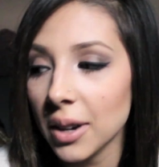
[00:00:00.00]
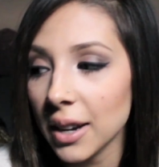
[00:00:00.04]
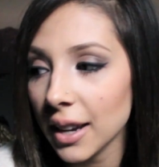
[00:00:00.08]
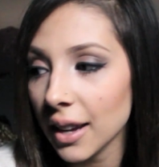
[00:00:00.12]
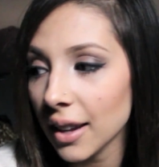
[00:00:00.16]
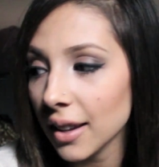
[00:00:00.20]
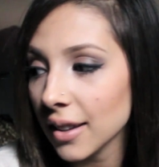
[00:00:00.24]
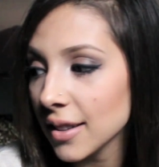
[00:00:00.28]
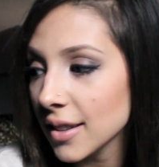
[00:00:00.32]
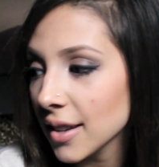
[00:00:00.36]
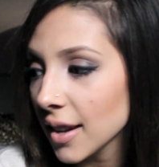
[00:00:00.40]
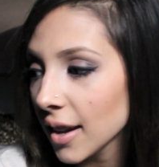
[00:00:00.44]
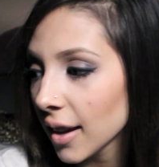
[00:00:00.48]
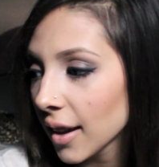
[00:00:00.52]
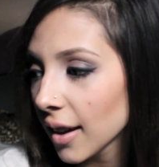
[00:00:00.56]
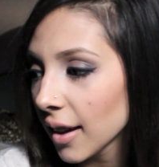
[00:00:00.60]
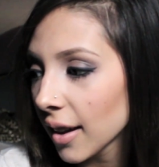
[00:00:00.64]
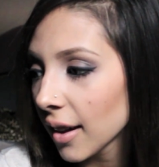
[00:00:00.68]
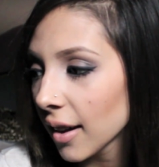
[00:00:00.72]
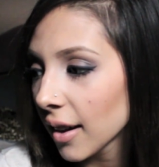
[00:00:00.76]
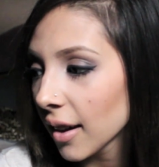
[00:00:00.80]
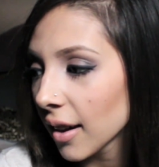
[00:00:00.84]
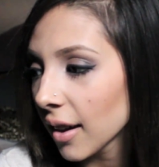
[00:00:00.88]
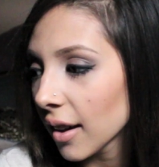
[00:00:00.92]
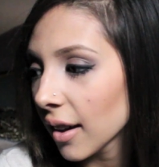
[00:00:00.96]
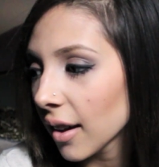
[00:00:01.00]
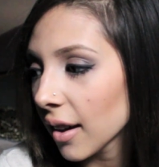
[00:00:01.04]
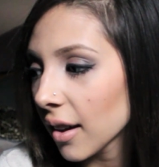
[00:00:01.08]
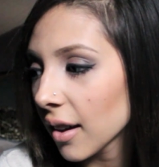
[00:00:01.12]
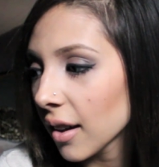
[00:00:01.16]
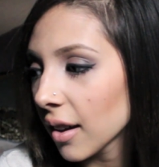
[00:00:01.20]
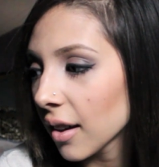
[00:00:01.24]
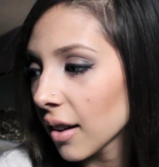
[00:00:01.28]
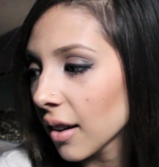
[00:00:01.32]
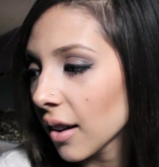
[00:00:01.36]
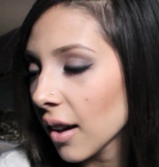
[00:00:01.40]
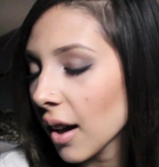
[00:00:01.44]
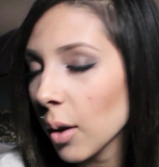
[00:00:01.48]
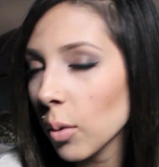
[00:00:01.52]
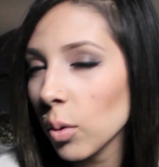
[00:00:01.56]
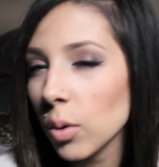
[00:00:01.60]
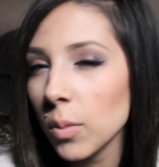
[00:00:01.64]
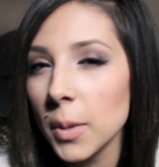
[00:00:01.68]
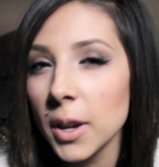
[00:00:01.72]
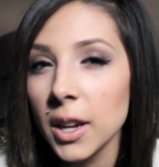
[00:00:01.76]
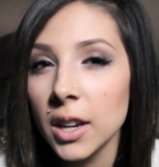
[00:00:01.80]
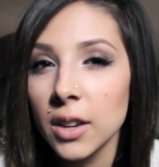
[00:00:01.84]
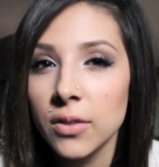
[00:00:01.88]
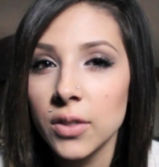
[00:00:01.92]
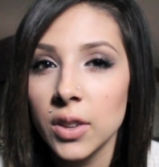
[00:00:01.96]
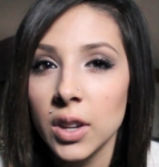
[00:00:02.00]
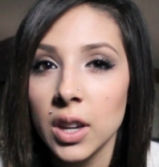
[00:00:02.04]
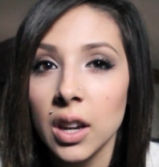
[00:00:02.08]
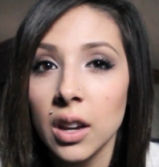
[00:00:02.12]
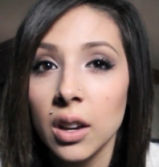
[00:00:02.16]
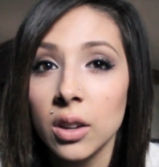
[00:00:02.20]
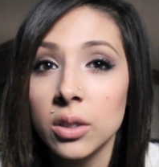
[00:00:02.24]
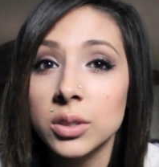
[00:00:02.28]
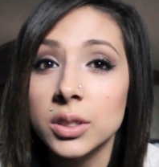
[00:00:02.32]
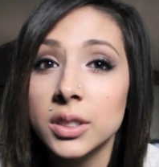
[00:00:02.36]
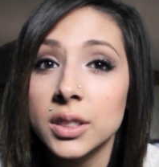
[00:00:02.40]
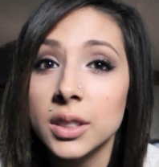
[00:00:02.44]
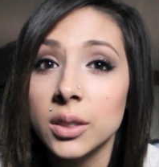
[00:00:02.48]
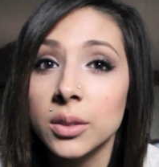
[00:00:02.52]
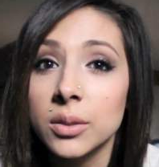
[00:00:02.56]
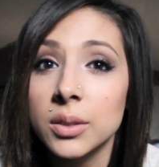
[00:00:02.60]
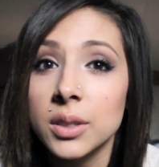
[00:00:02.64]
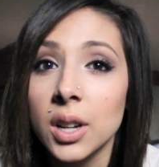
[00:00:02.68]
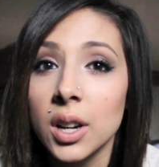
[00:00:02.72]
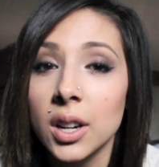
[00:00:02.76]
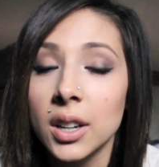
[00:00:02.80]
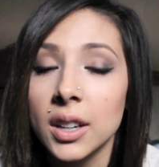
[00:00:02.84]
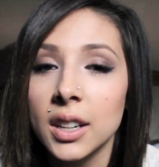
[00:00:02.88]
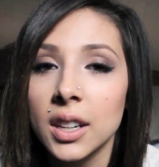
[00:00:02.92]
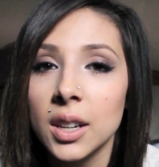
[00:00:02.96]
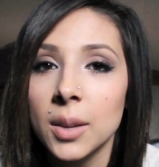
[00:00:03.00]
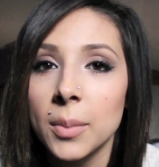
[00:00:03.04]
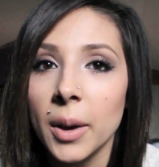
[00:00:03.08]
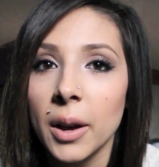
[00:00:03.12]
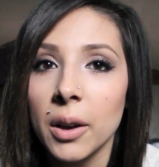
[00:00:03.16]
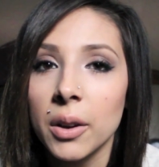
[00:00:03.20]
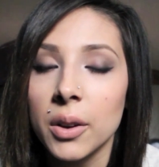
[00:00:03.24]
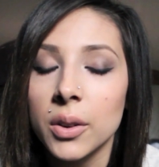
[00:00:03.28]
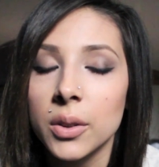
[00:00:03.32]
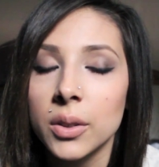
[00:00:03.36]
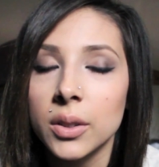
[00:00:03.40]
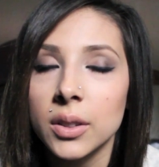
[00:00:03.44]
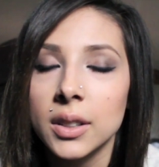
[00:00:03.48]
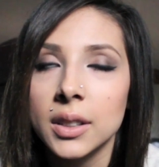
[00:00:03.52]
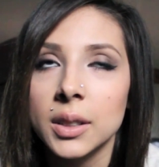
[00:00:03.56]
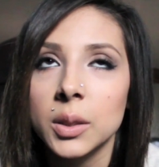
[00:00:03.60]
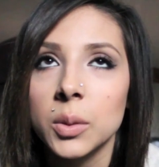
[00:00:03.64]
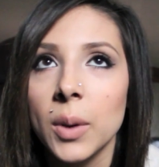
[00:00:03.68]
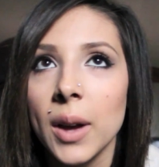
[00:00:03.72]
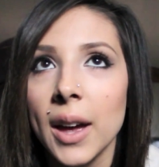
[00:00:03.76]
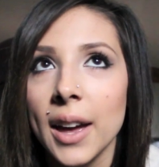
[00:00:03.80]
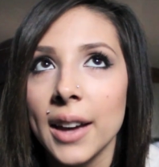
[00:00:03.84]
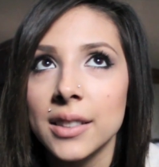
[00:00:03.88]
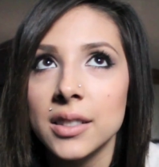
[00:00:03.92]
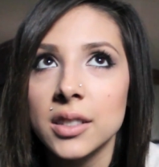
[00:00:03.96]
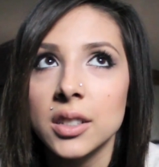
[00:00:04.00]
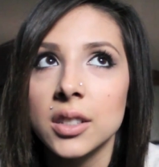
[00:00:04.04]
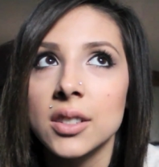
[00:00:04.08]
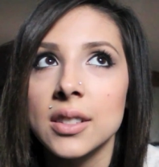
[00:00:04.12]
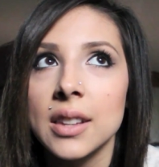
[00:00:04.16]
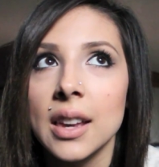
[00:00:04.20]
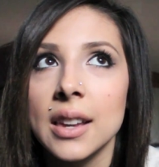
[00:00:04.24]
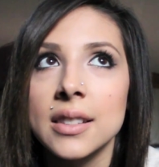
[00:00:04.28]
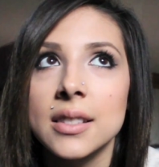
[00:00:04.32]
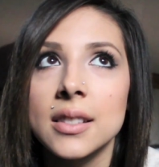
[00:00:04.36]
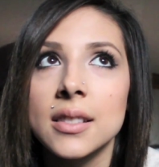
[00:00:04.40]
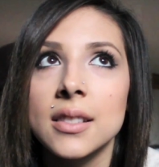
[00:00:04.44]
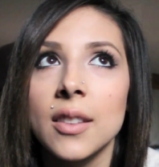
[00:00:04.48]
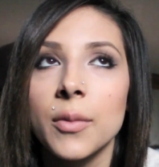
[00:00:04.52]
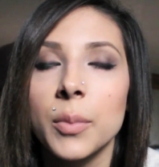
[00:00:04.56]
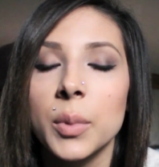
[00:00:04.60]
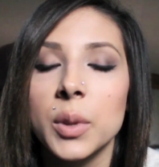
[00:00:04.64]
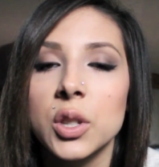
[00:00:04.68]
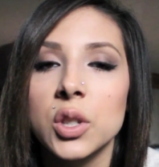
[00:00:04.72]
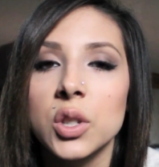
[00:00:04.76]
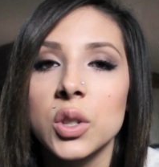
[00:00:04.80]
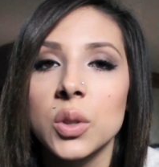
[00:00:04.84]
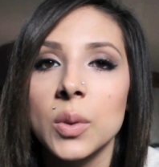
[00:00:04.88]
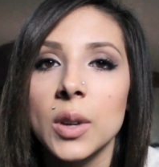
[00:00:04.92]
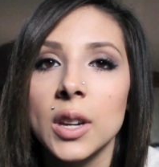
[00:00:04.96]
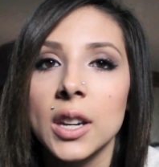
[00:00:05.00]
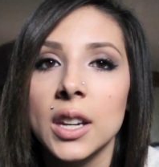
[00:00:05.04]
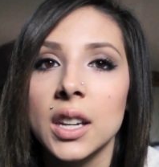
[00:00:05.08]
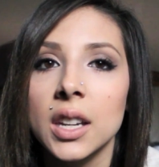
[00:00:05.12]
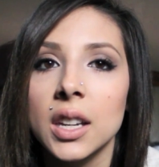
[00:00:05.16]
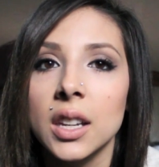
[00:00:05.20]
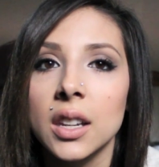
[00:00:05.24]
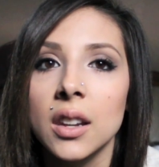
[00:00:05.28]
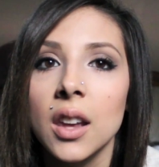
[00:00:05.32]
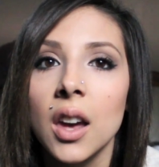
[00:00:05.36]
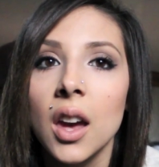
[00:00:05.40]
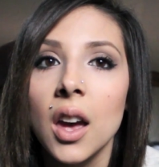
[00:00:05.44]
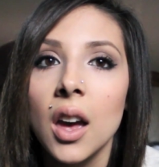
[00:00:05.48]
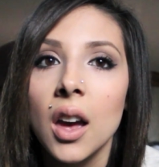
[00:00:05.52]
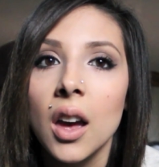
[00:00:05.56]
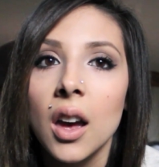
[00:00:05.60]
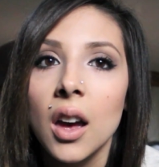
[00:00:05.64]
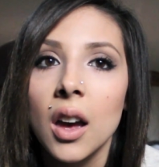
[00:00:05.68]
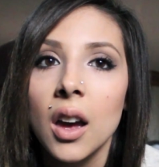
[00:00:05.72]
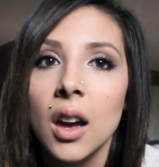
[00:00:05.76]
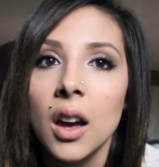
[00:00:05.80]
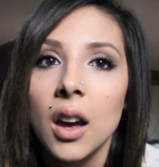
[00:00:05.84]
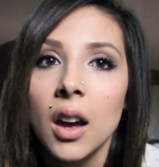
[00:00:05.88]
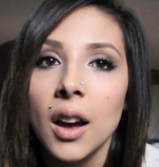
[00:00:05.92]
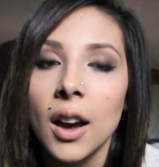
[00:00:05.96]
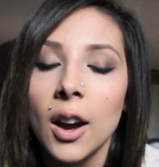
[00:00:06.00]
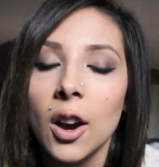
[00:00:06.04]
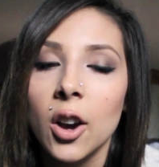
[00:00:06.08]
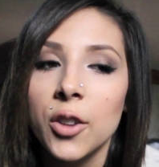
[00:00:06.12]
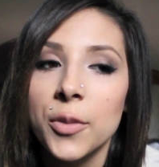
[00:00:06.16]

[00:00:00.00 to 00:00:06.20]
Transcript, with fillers: And uh, I will make a video soon talking about like what exercises I've been doing and how